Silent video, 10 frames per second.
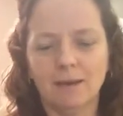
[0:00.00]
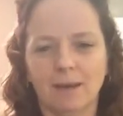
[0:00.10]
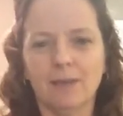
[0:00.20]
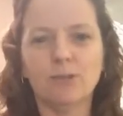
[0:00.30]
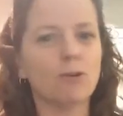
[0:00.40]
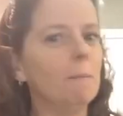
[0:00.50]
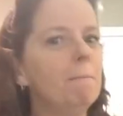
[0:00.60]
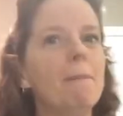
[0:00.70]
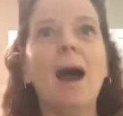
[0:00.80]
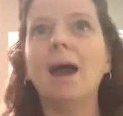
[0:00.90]
in
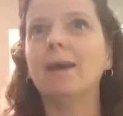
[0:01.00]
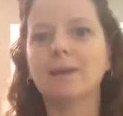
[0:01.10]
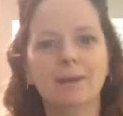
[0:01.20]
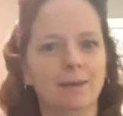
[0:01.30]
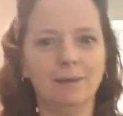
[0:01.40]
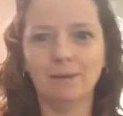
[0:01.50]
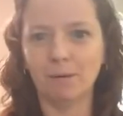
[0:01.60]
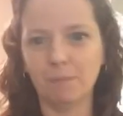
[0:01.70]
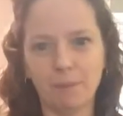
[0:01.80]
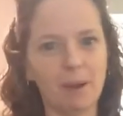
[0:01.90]
dramatic,
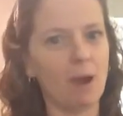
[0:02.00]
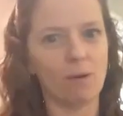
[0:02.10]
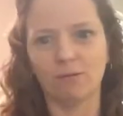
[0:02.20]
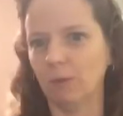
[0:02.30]
powerful